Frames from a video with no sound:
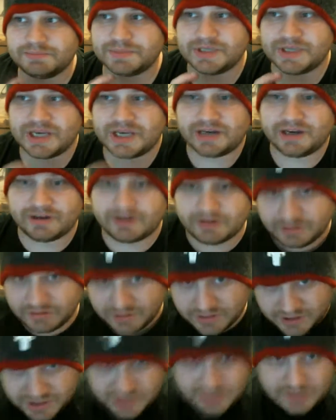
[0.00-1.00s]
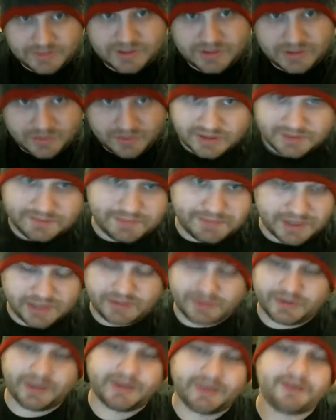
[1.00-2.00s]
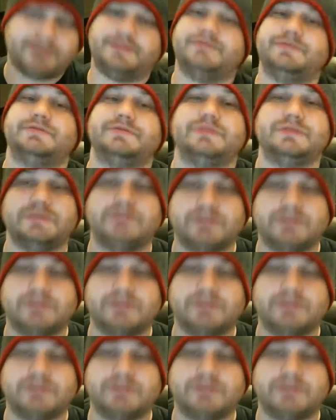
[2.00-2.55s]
getting her the jumpsuit with the big old ear, or the